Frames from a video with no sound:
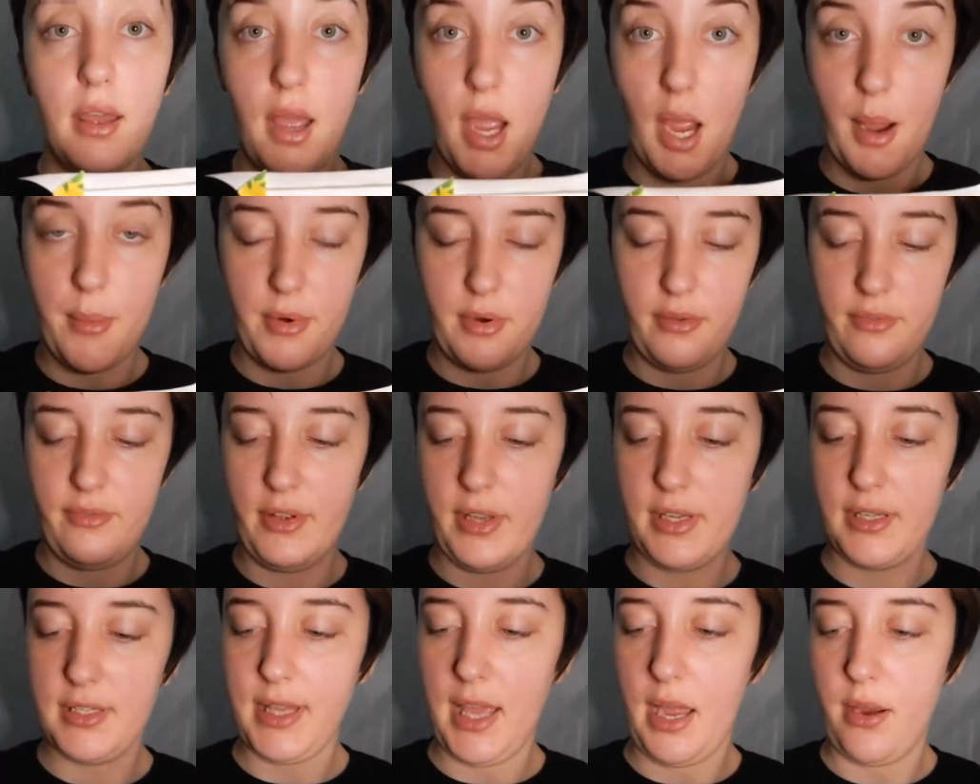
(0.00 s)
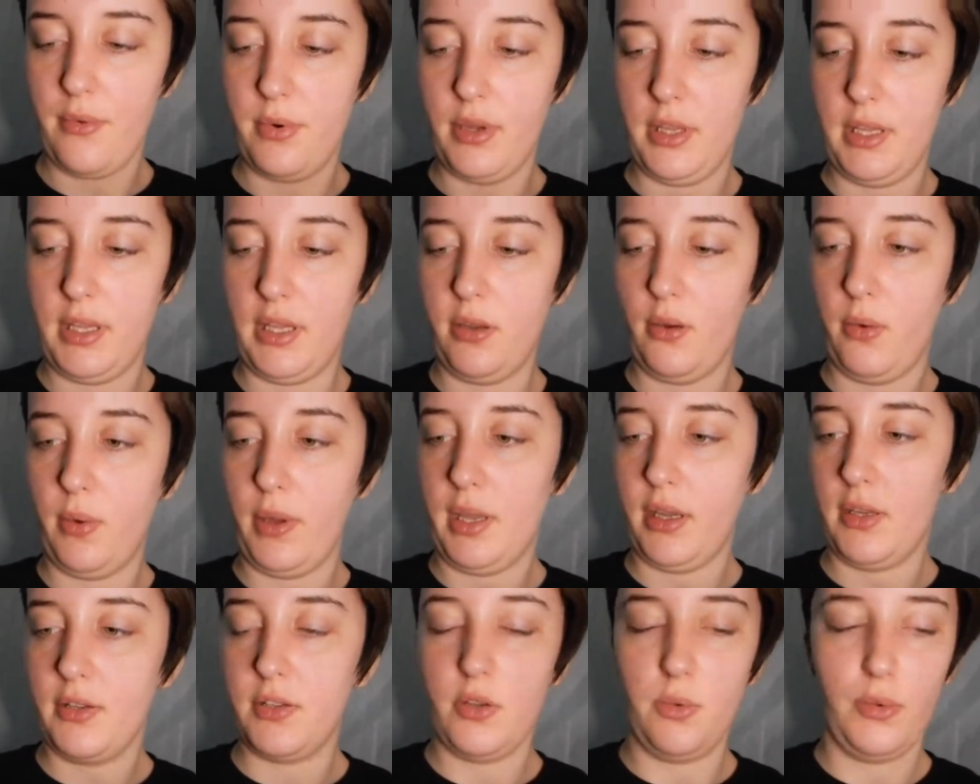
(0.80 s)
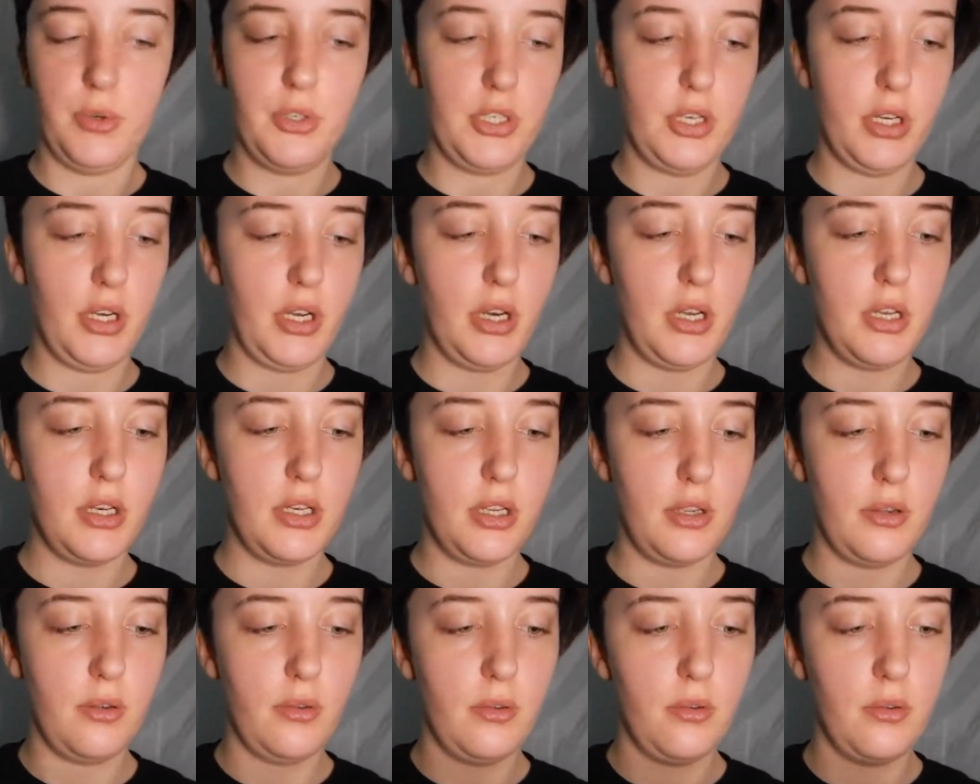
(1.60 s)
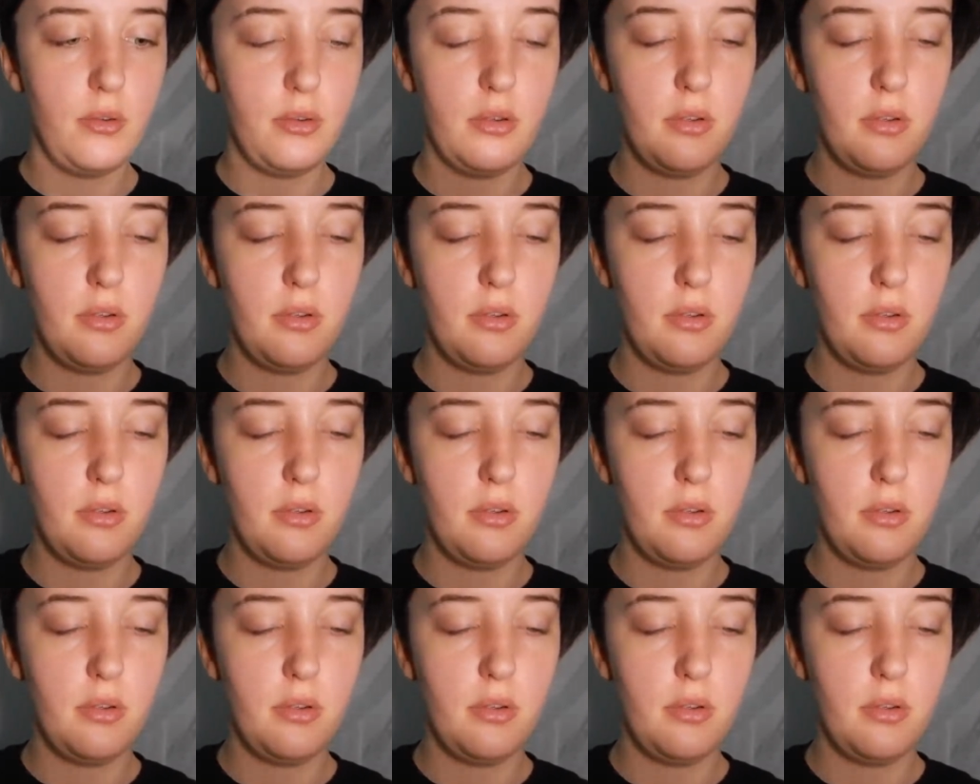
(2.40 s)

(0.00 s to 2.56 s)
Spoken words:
I'm going to fix that really quick. So what you're going to do